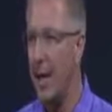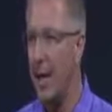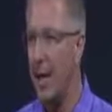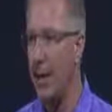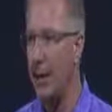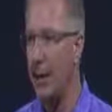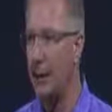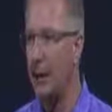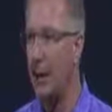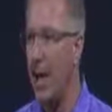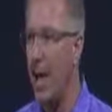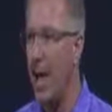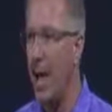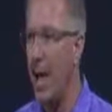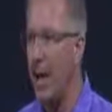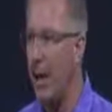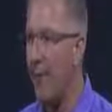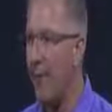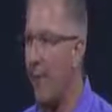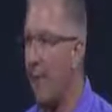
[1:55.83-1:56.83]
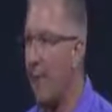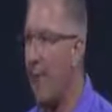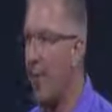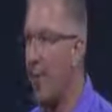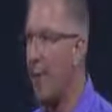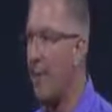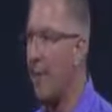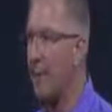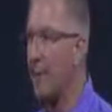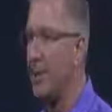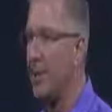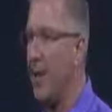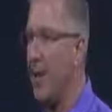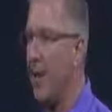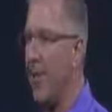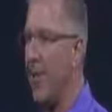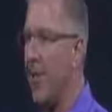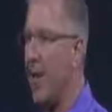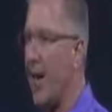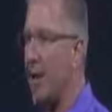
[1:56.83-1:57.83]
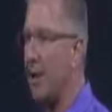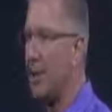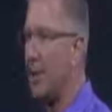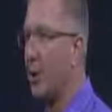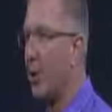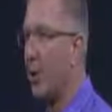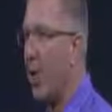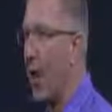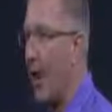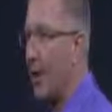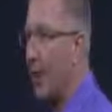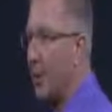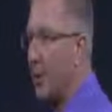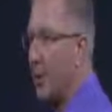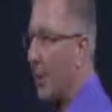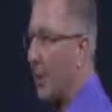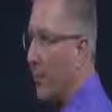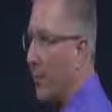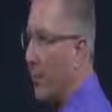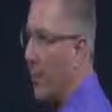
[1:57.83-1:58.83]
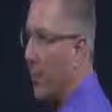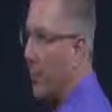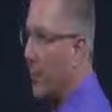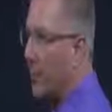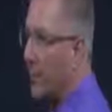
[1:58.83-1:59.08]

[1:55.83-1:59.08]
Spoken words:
Then decide on location services, a